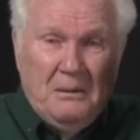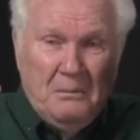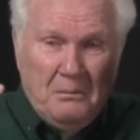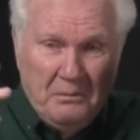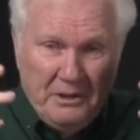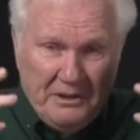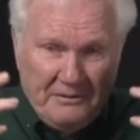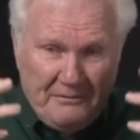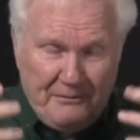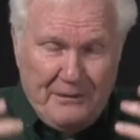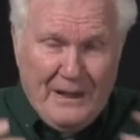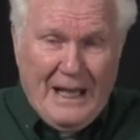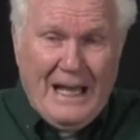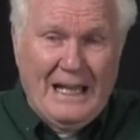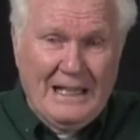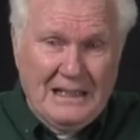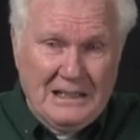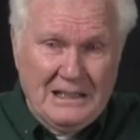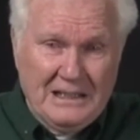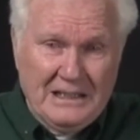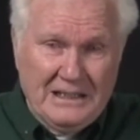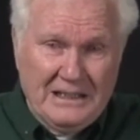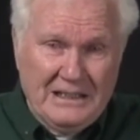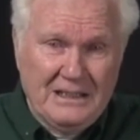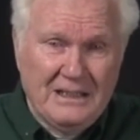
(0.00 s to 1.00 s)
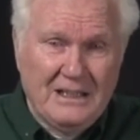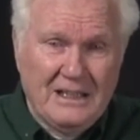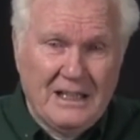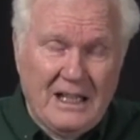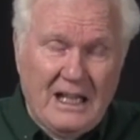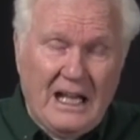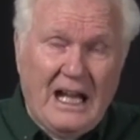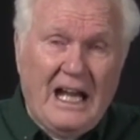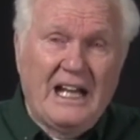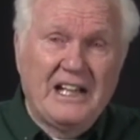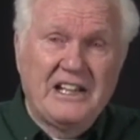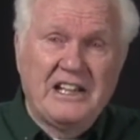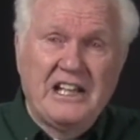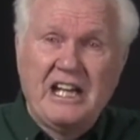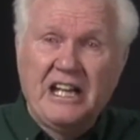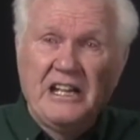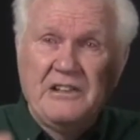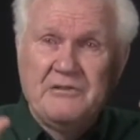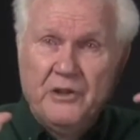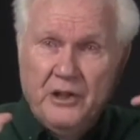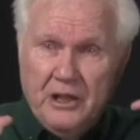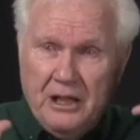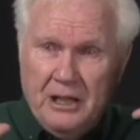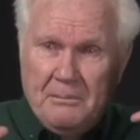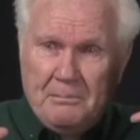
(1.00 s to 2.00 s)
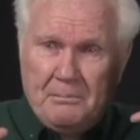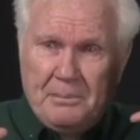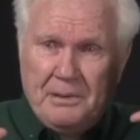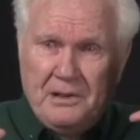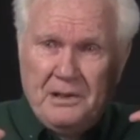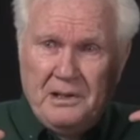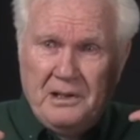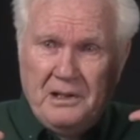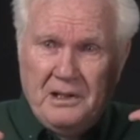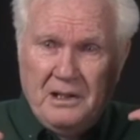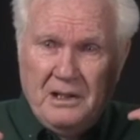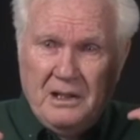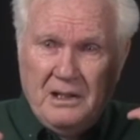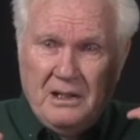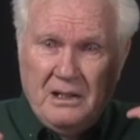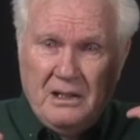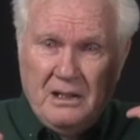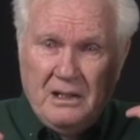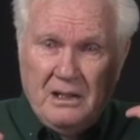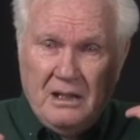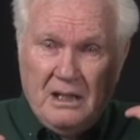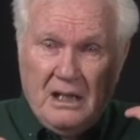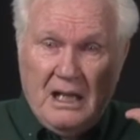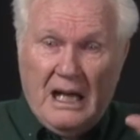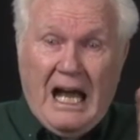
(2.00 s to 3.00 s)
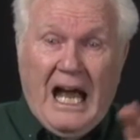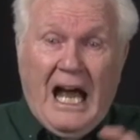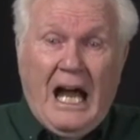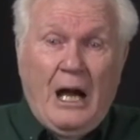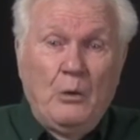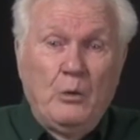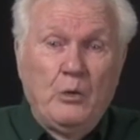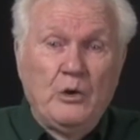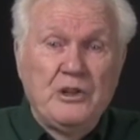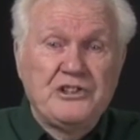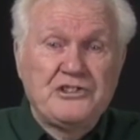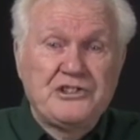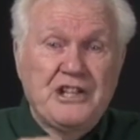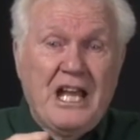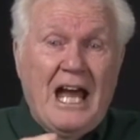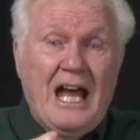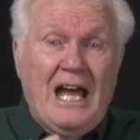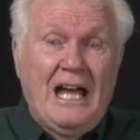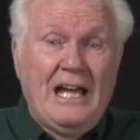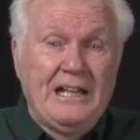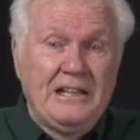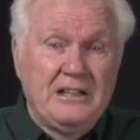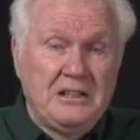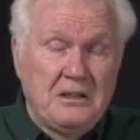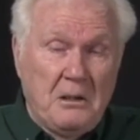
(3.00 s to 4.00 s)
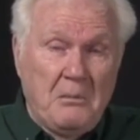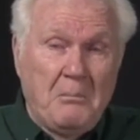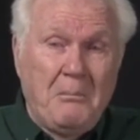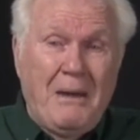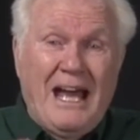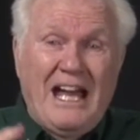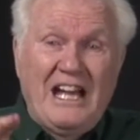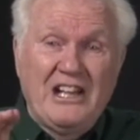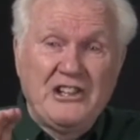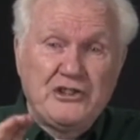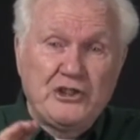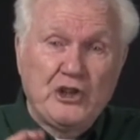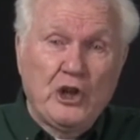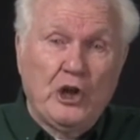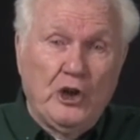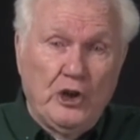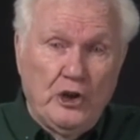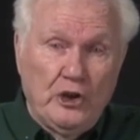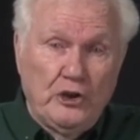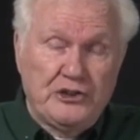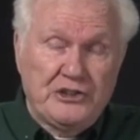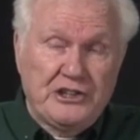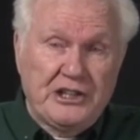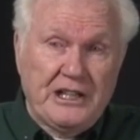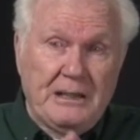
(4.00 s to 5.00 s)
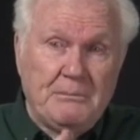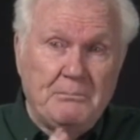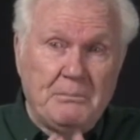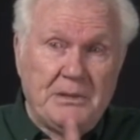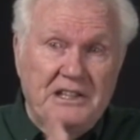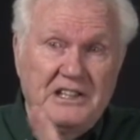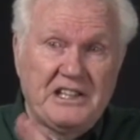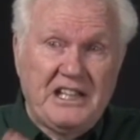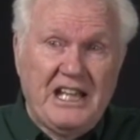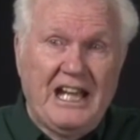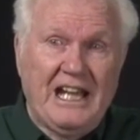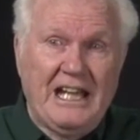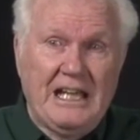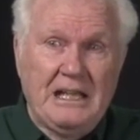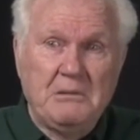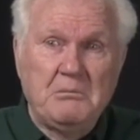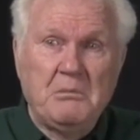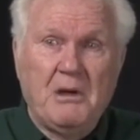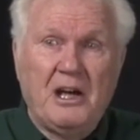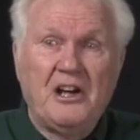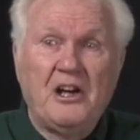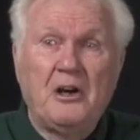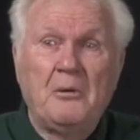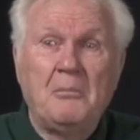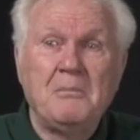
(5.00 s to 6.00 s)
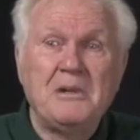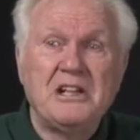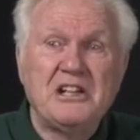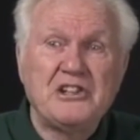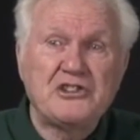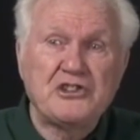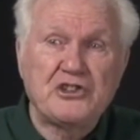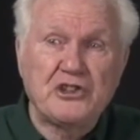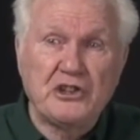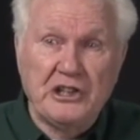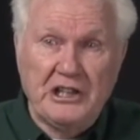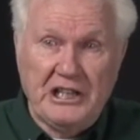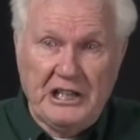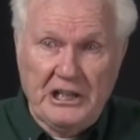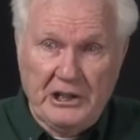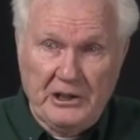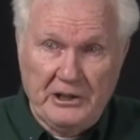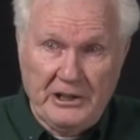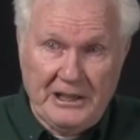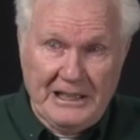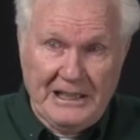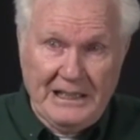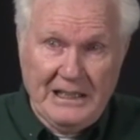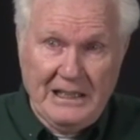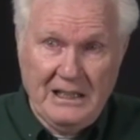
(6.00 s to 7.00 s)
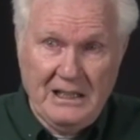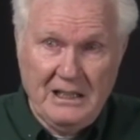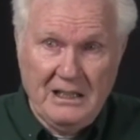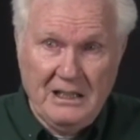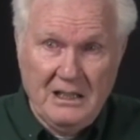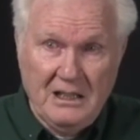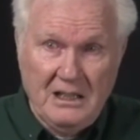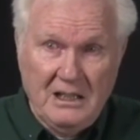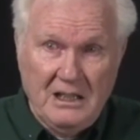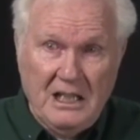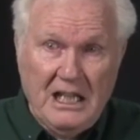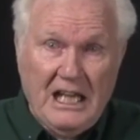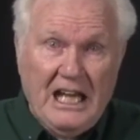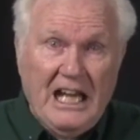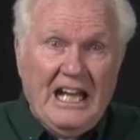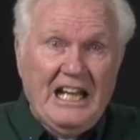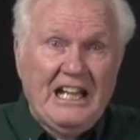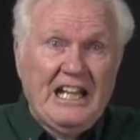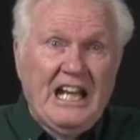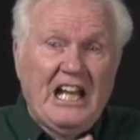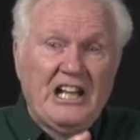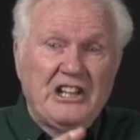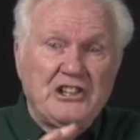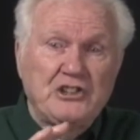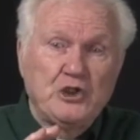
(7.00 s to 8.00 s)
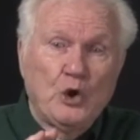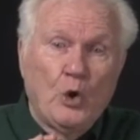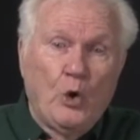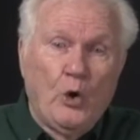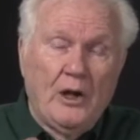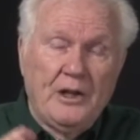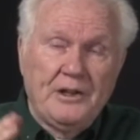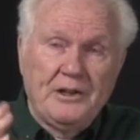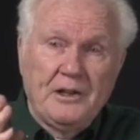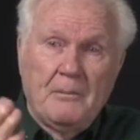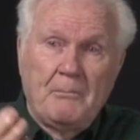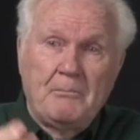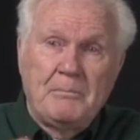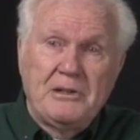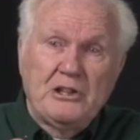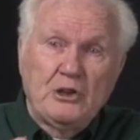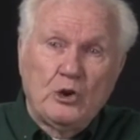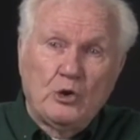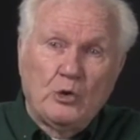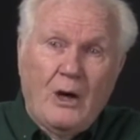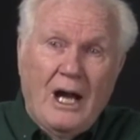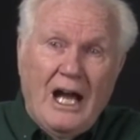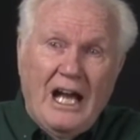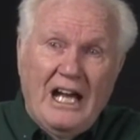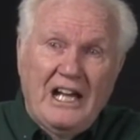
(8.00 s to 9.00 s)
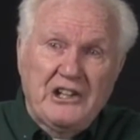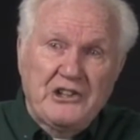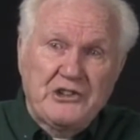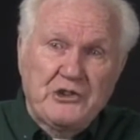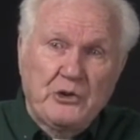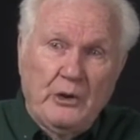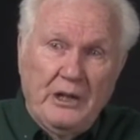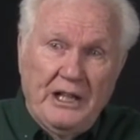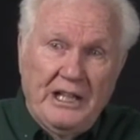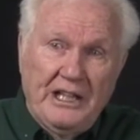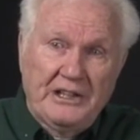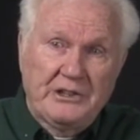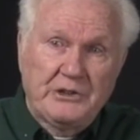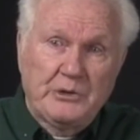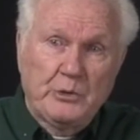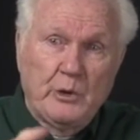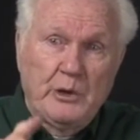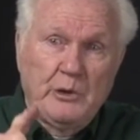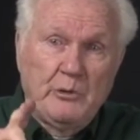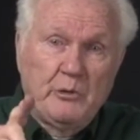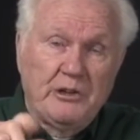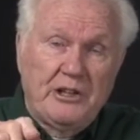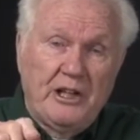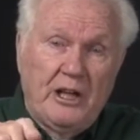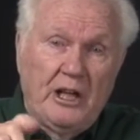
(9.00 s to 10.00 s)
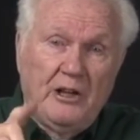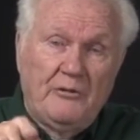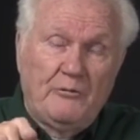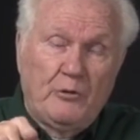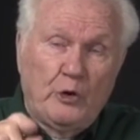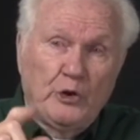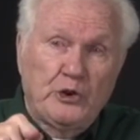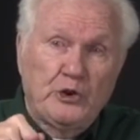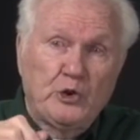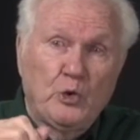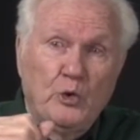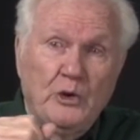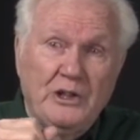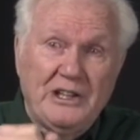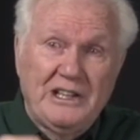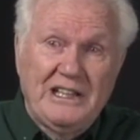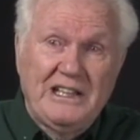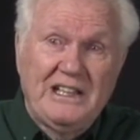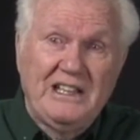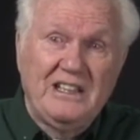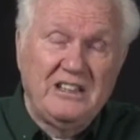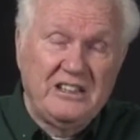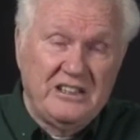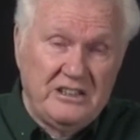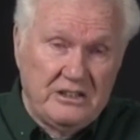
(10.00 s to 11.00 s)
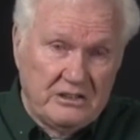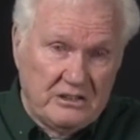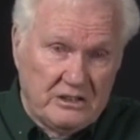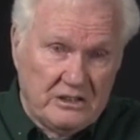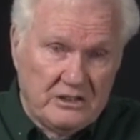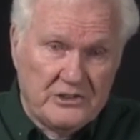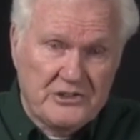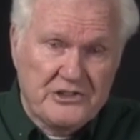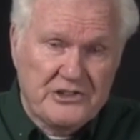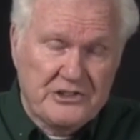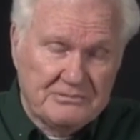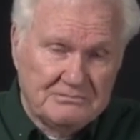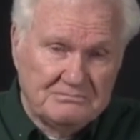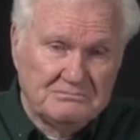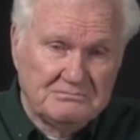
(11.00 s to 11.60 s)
But finally, I gave up. I resigned my church and became a missionary, and I joined the Bill Rice Ranch. We were there for 20 years.